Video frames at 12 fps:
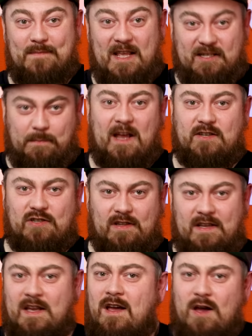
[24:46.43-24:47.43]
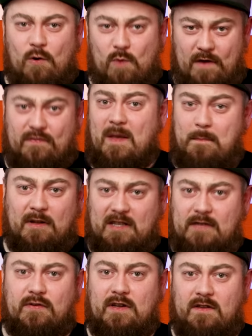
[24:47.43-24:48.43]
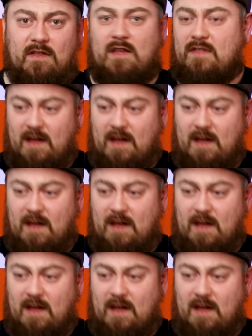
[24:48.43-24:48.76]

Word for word: especially with them believing that